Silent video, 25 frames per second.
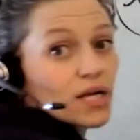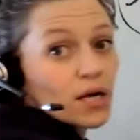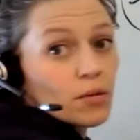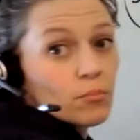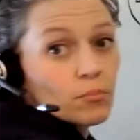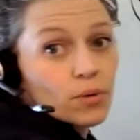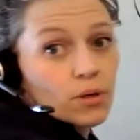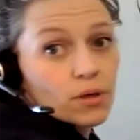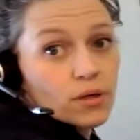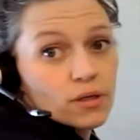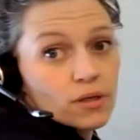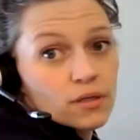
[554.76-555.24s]

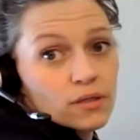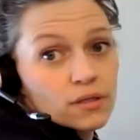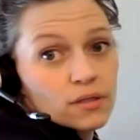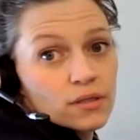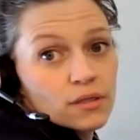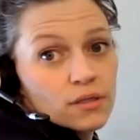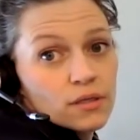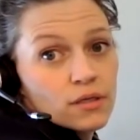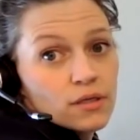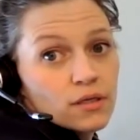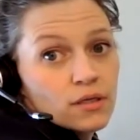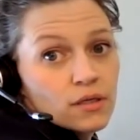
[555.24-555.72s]
number.
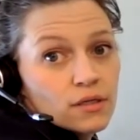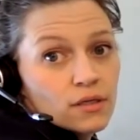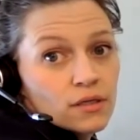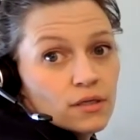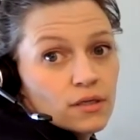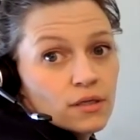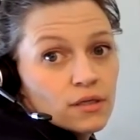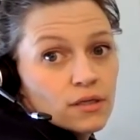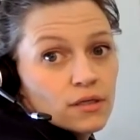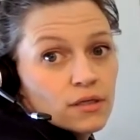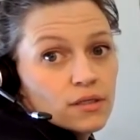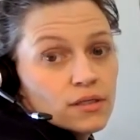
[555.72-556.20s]

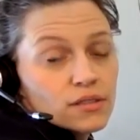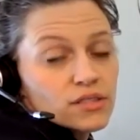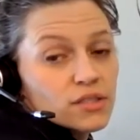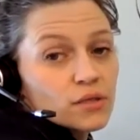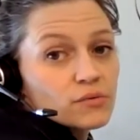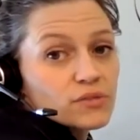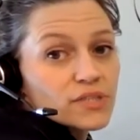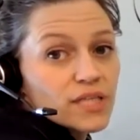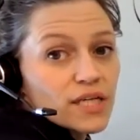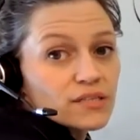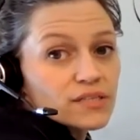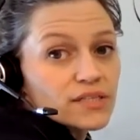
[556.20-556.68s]
So
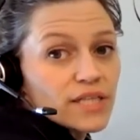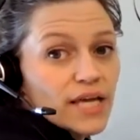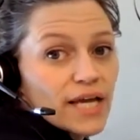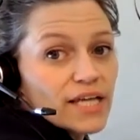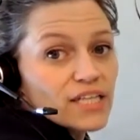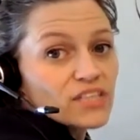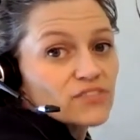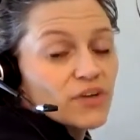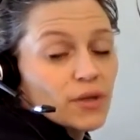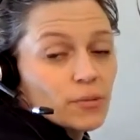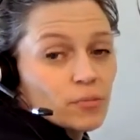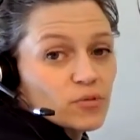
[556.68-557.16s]
delta
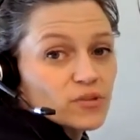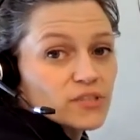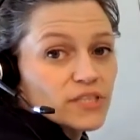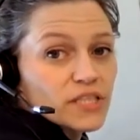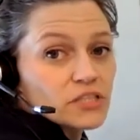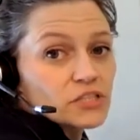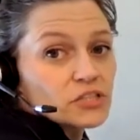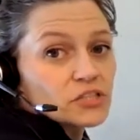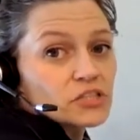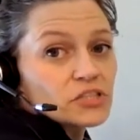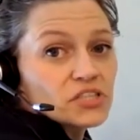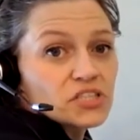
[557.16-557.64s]
H
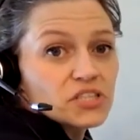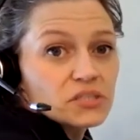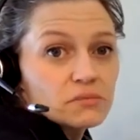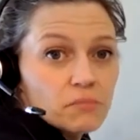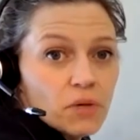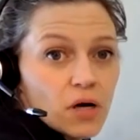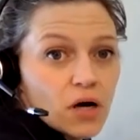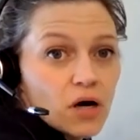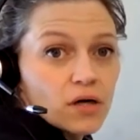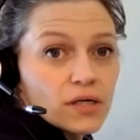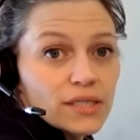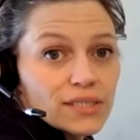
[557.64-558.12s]
vaporization is
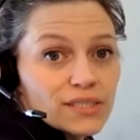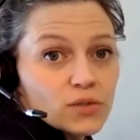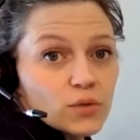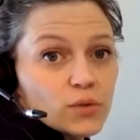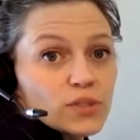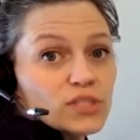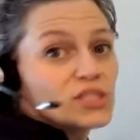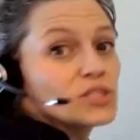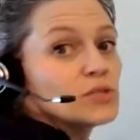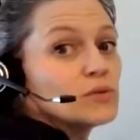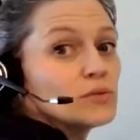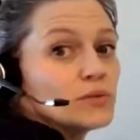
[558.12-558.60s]
small is going to